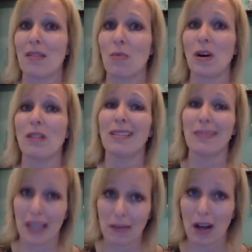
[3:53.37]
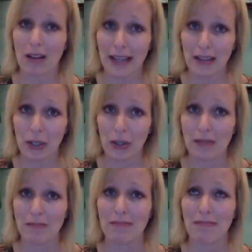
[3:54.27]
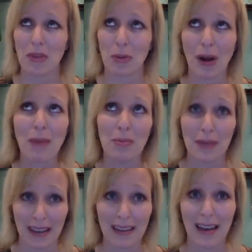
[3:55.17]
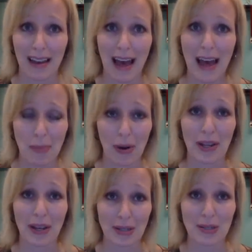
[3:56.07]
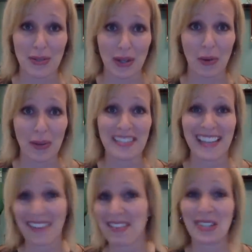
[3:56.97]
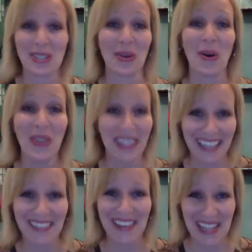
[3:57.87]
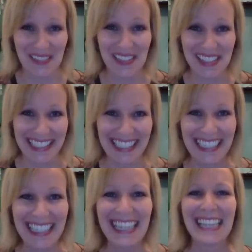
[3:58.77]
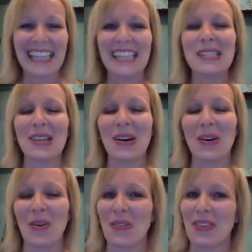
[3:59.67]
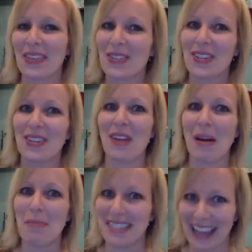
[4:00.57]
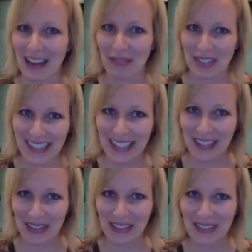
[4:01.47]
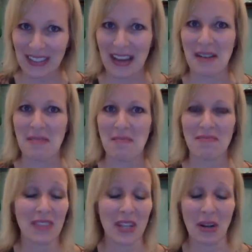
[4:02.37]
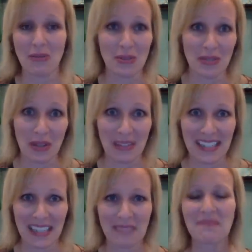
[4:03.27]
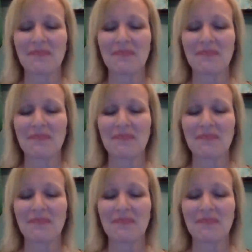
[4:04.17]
Well, in all likelihood, they're probably at a party on a Tuesday or Wednesday if that's your only availability. So clearly they're not busy every single, Tuesday, Wednesday.